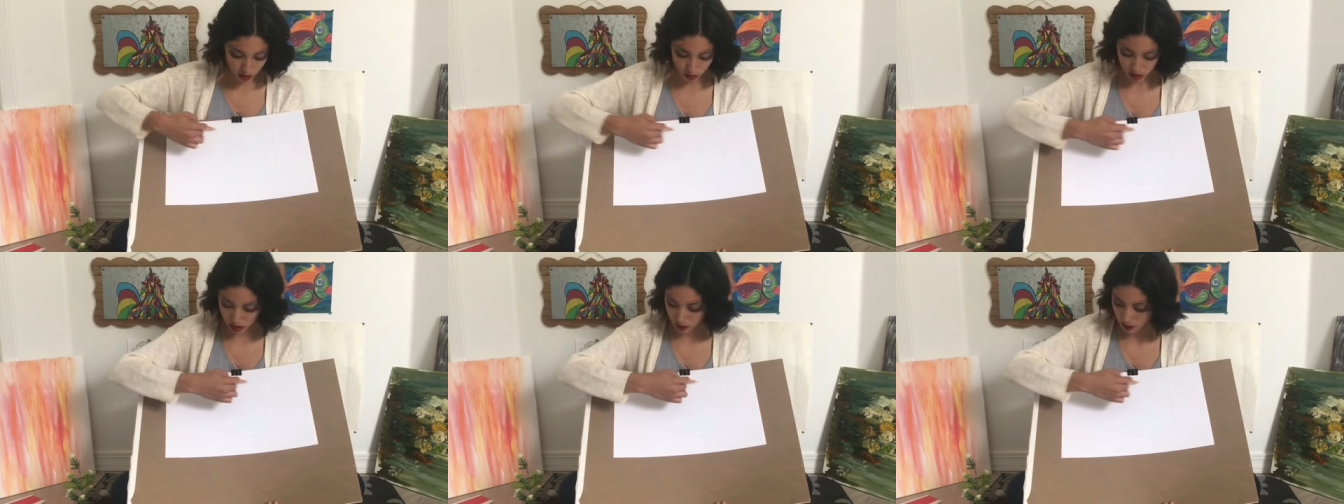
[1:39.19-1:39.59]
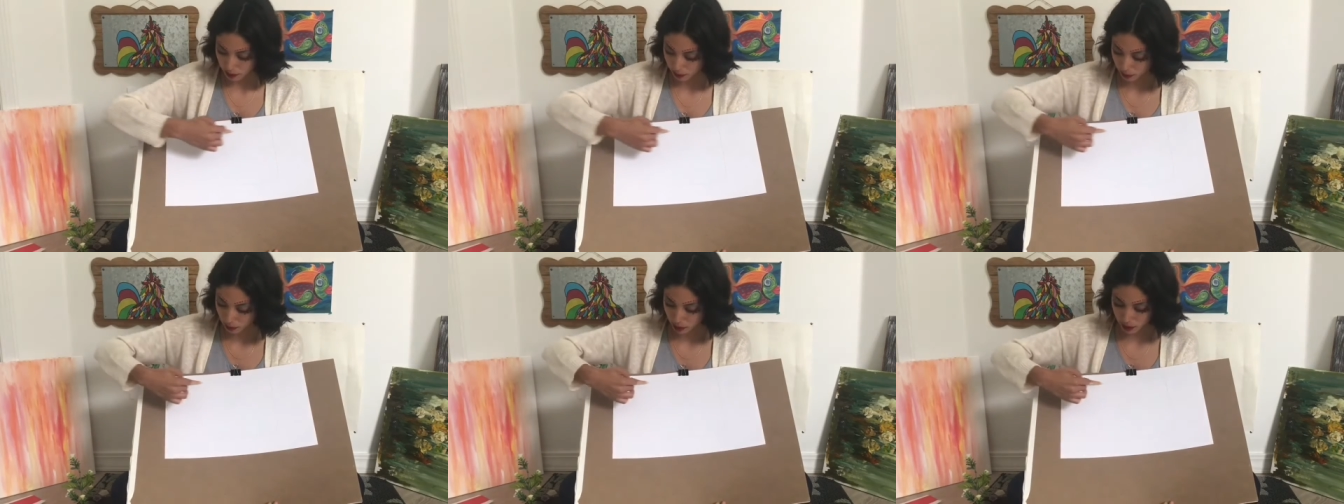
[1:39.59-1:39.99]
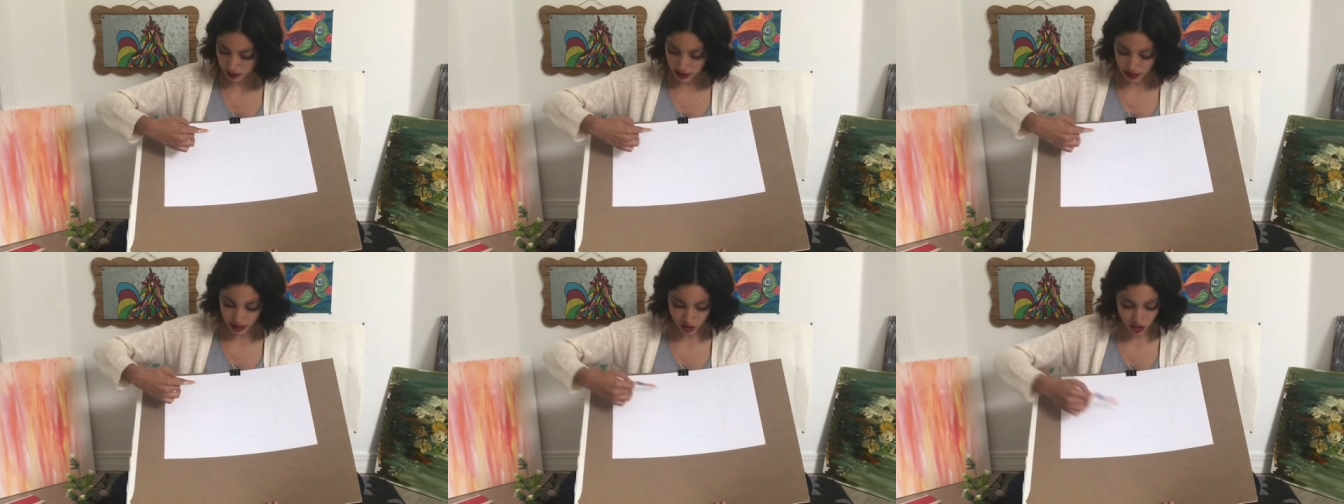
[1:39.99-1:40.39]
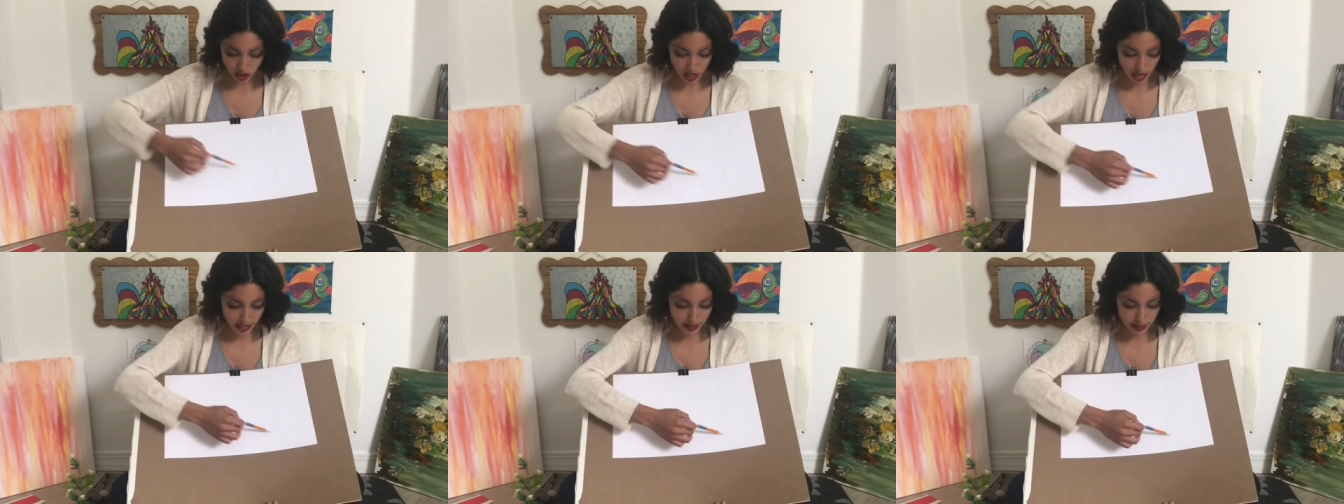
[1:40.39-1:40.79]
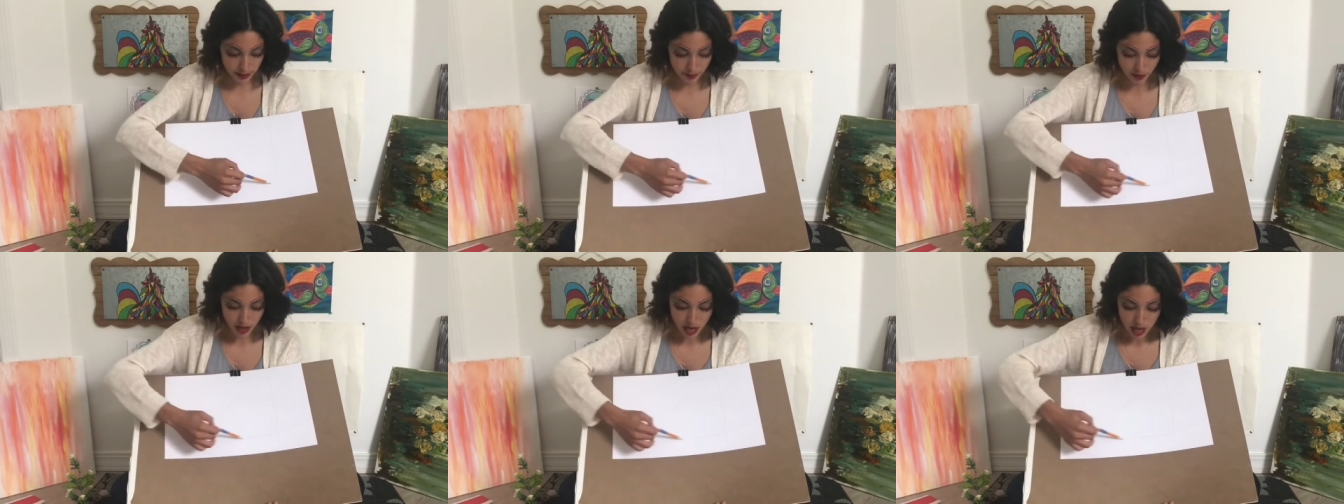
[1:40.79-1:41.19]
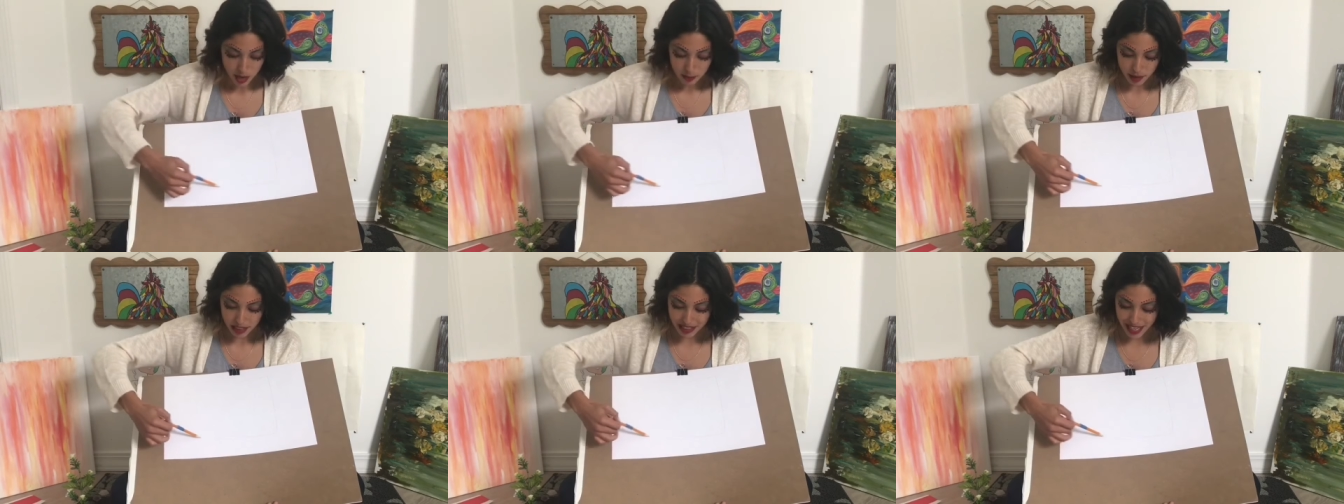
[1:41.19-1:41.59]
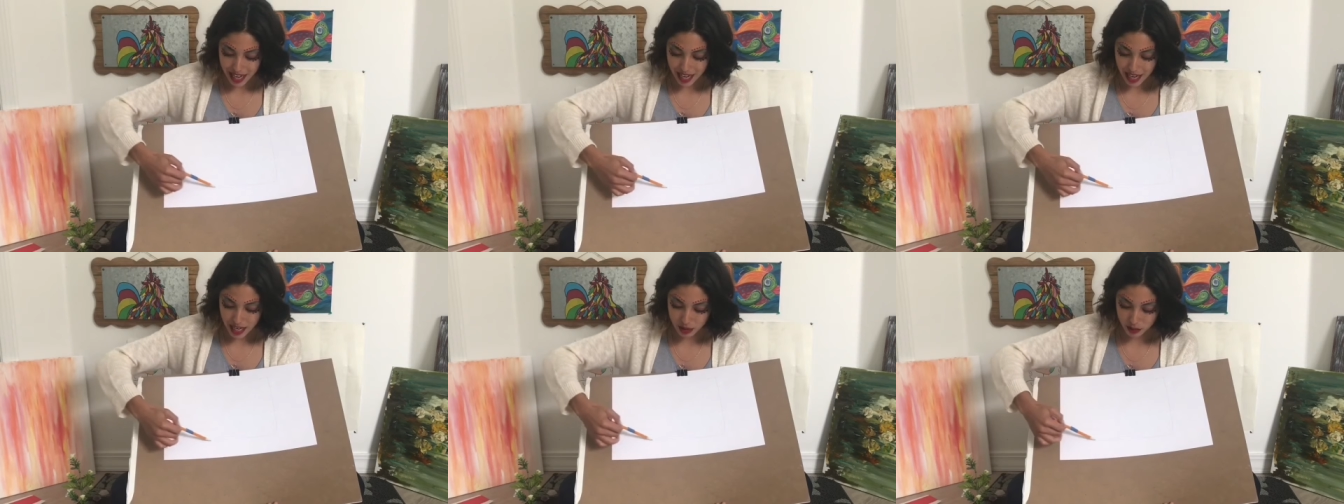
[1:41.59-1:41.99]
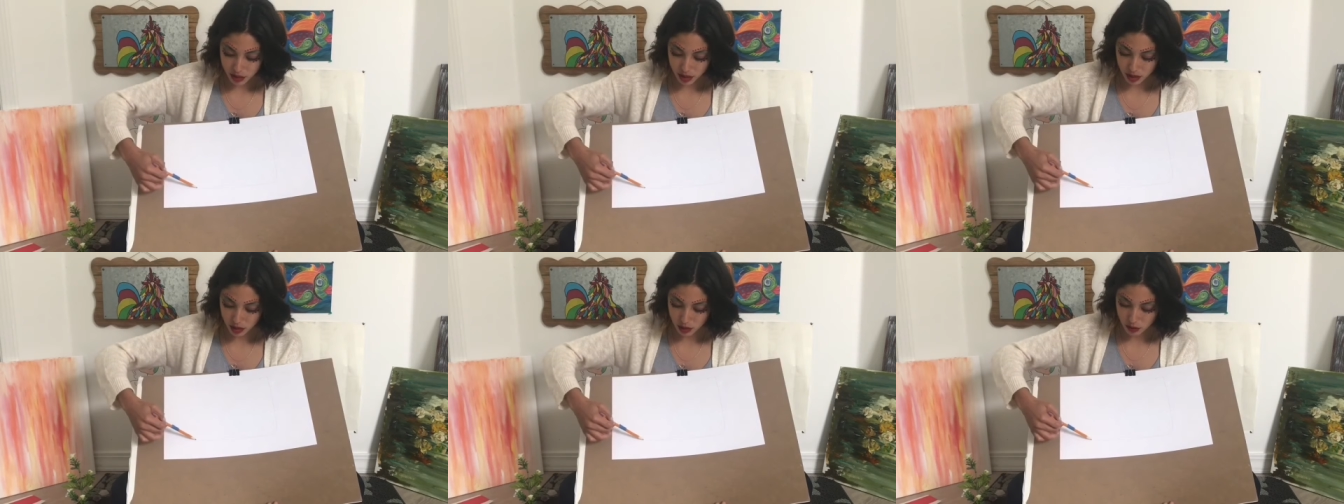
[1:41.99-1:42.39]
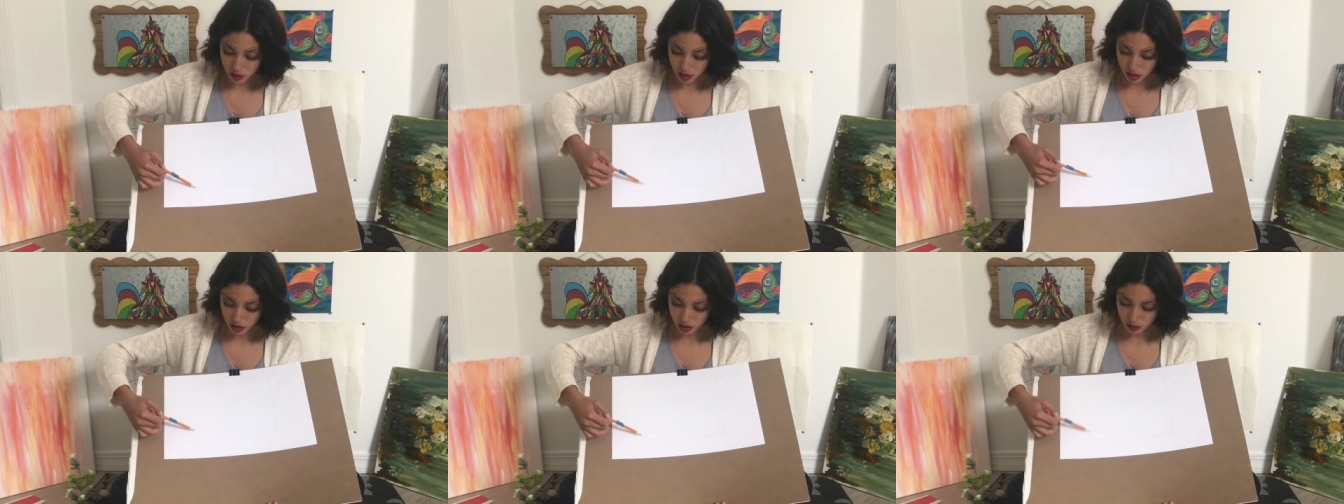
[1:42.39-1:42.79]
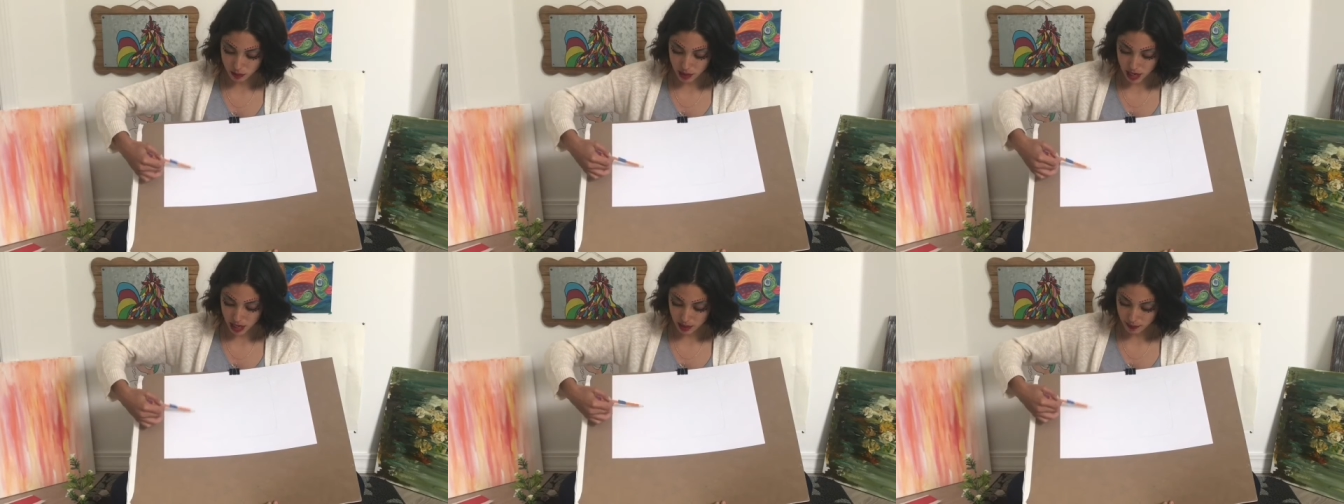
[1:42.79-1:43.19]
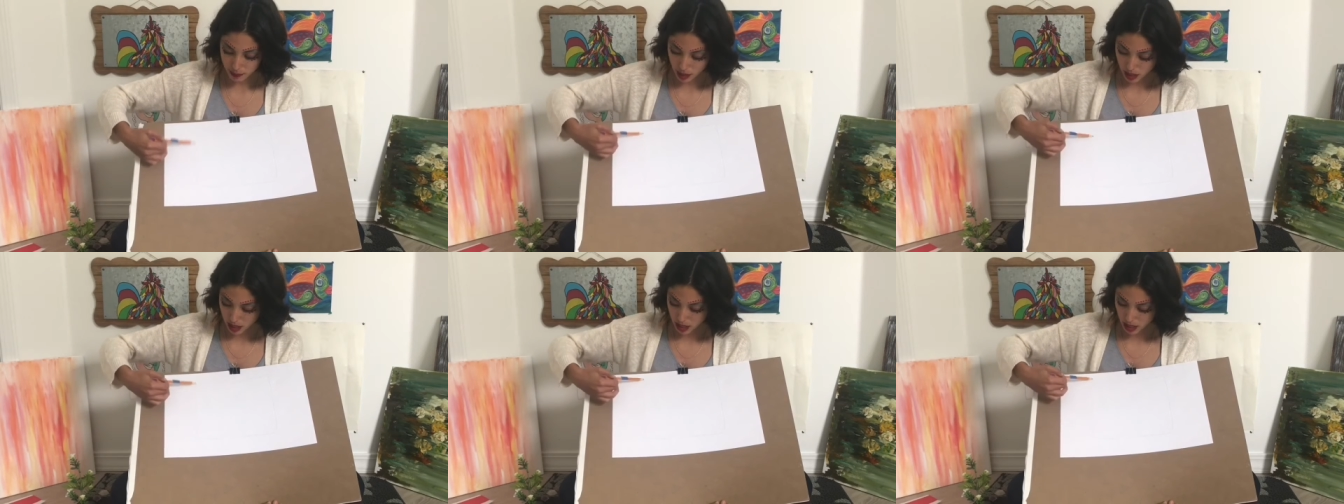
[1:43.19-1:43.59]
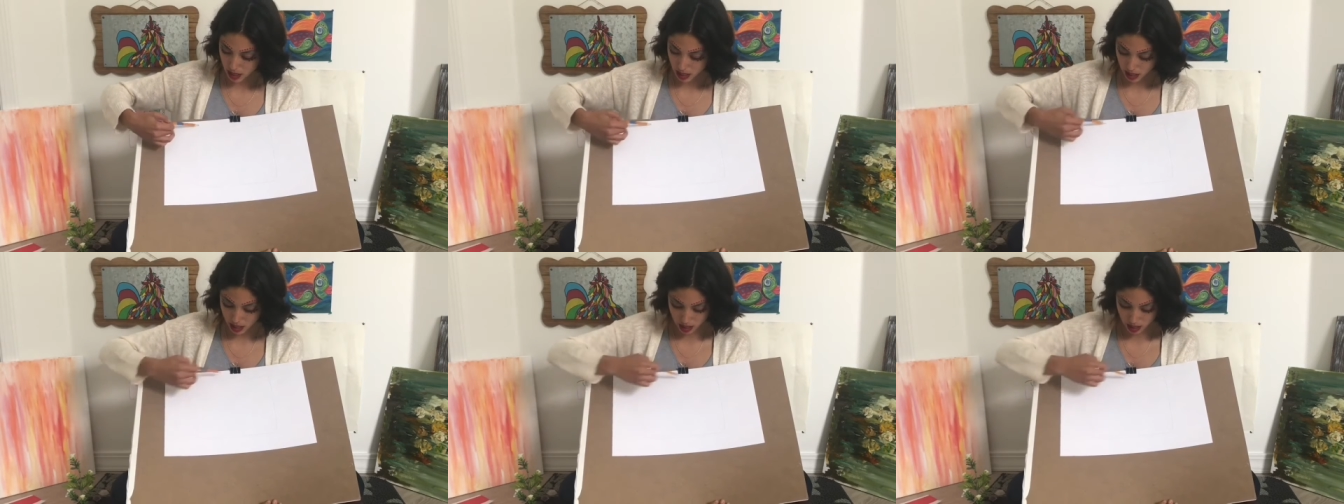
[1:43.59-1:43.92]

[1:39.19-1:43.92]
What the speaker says: Remember, we're doing sketchy lines because I really don't want to make my